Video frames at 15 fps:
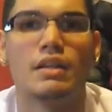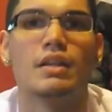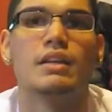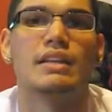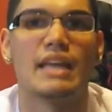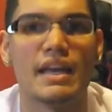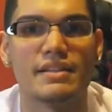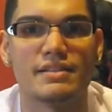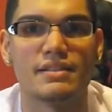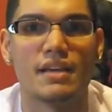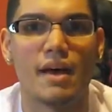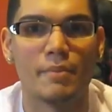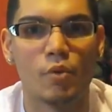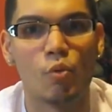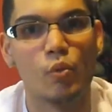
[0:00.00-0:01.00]
yes,
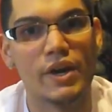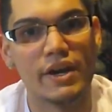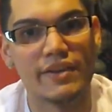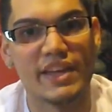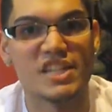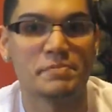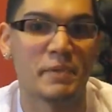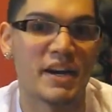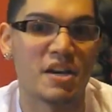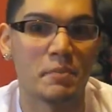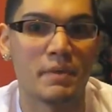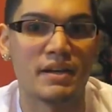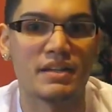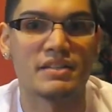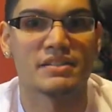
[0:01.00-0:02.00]
I'm aware that
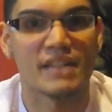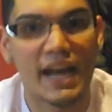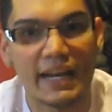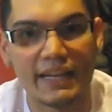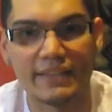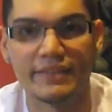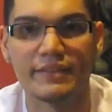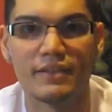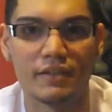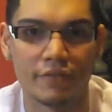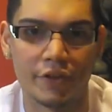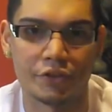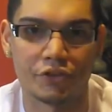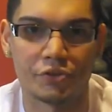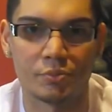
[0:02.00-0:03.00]
Spider-Man is not in the
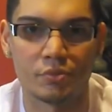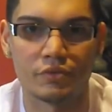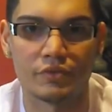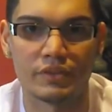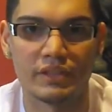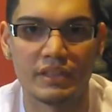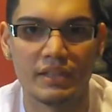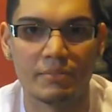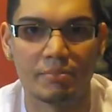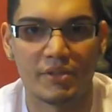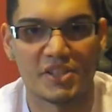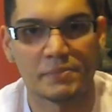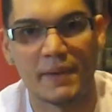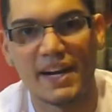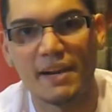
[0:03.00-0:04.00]
Avengers movie but
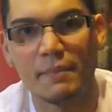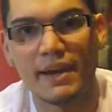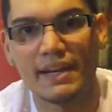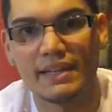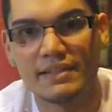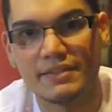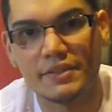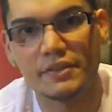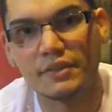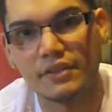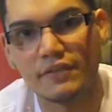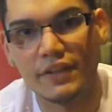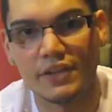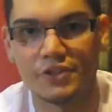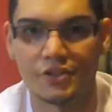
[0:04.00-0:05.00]
Spider-Man is still an
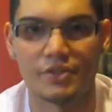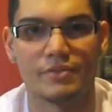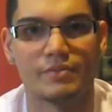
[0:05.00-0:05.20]
Avenger.